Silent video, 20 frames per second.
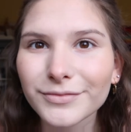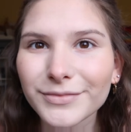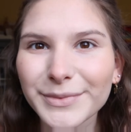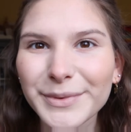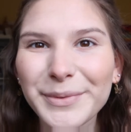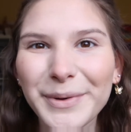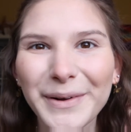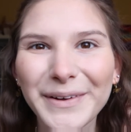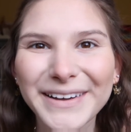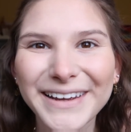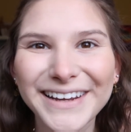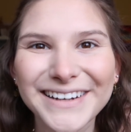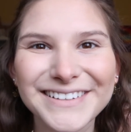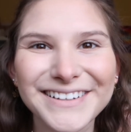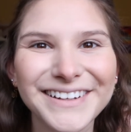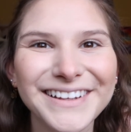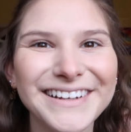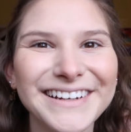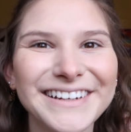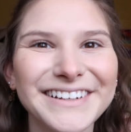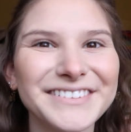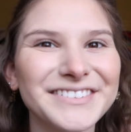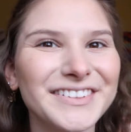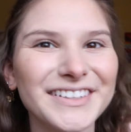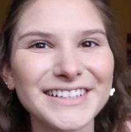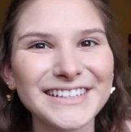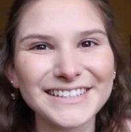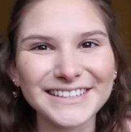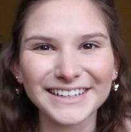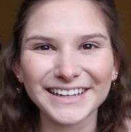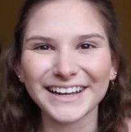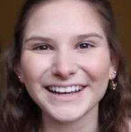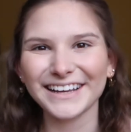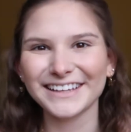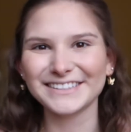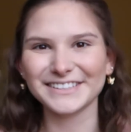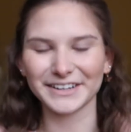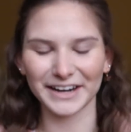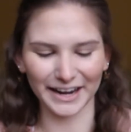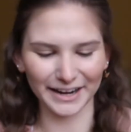You probably can't tell any difference.
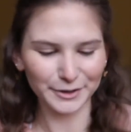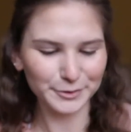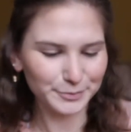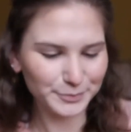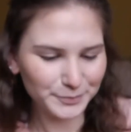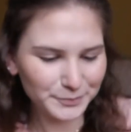It's okay.